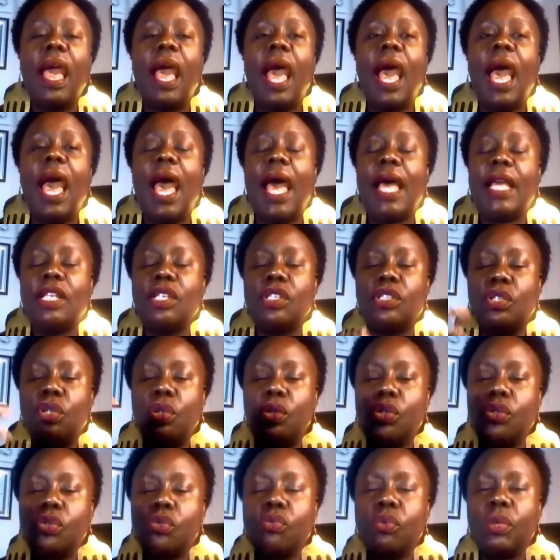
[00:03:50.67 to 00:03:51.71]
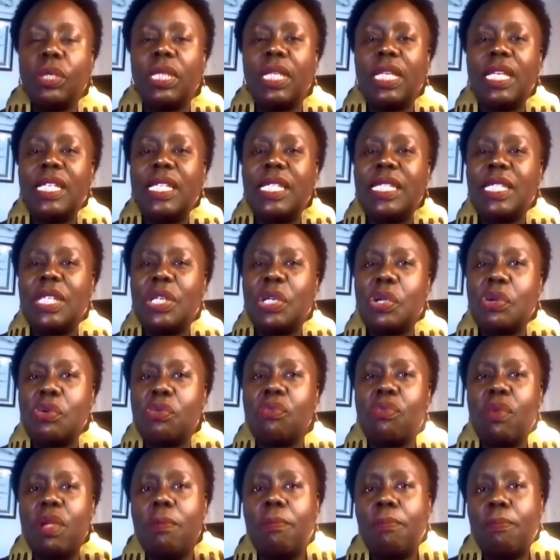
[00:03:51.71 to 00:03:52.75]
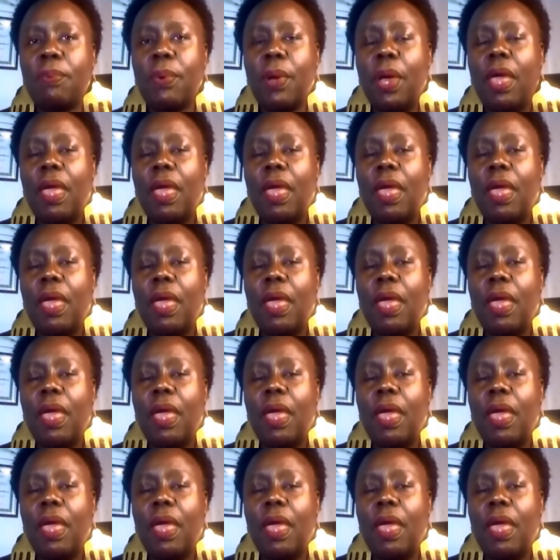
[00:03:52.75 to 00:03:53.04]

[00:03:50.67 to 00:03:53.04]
and you release the grip.